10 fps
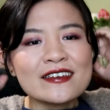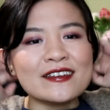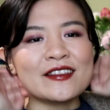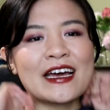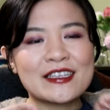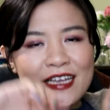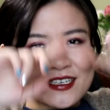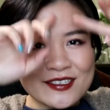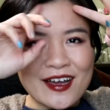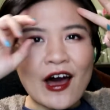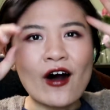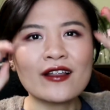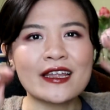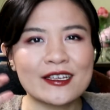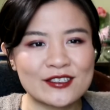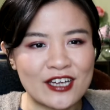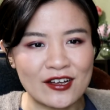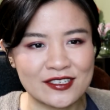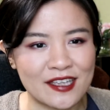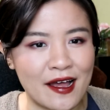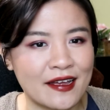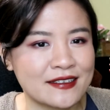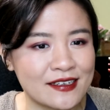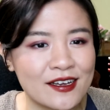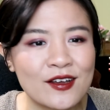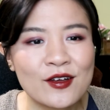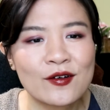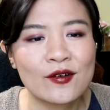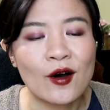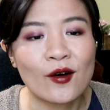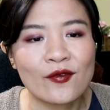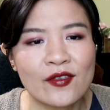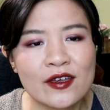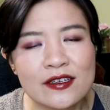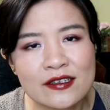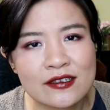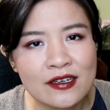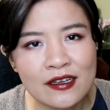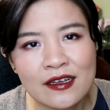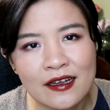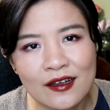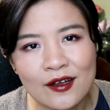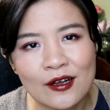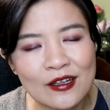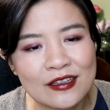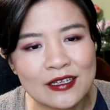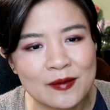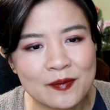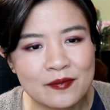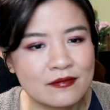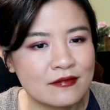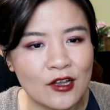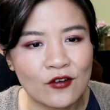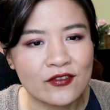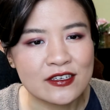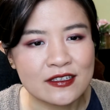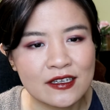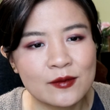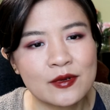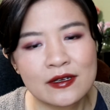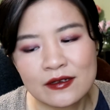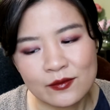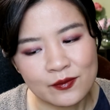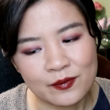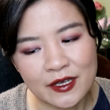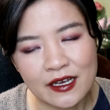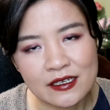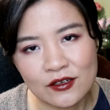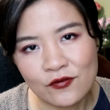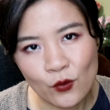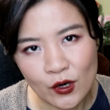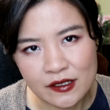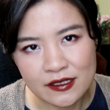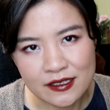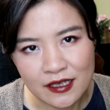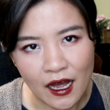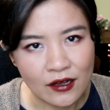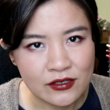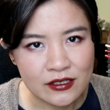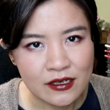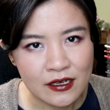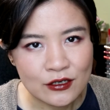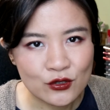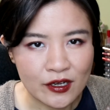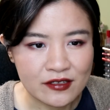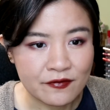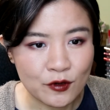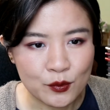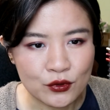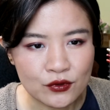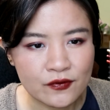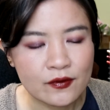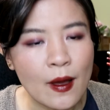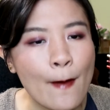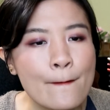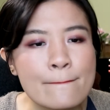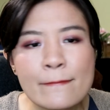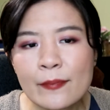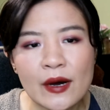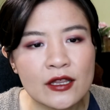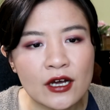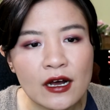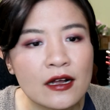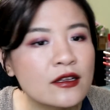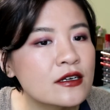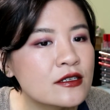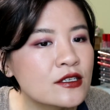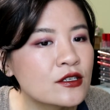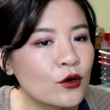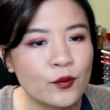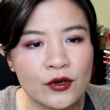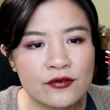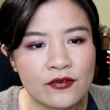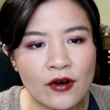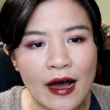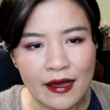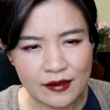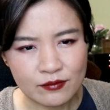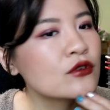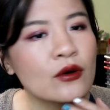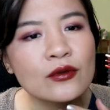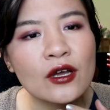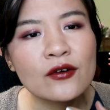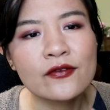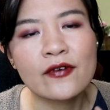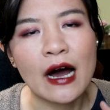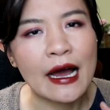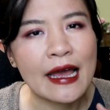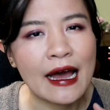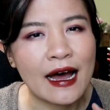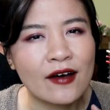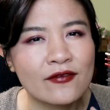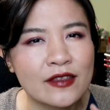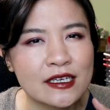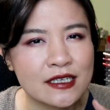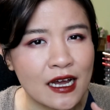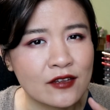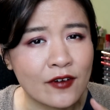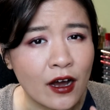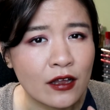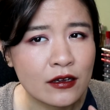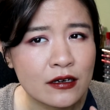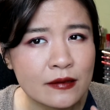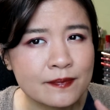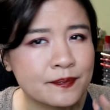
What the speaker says: That's the only downside of this lip, because of course it's not transfer proof. But the color is so beautiful. I don't know if I have this kind of color,